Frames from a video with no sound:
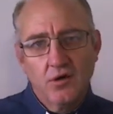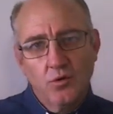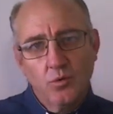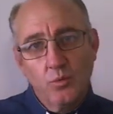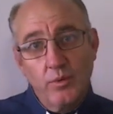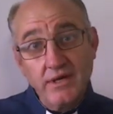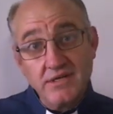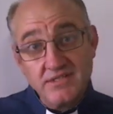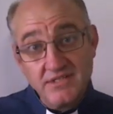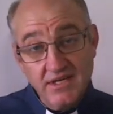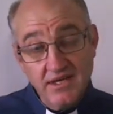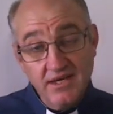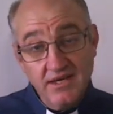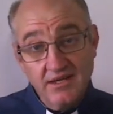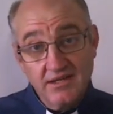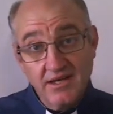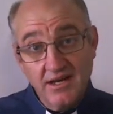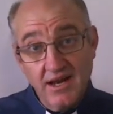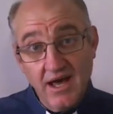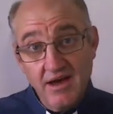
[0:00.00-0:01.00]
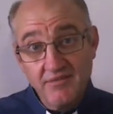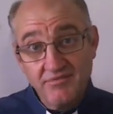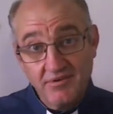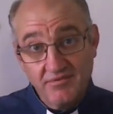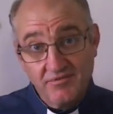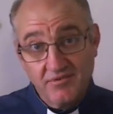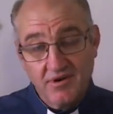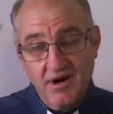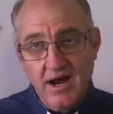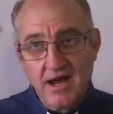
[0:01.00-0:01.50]
We see in the life
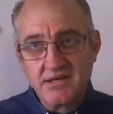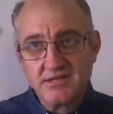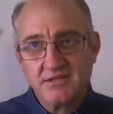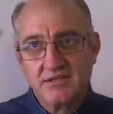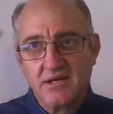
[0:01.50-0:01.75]
of Christ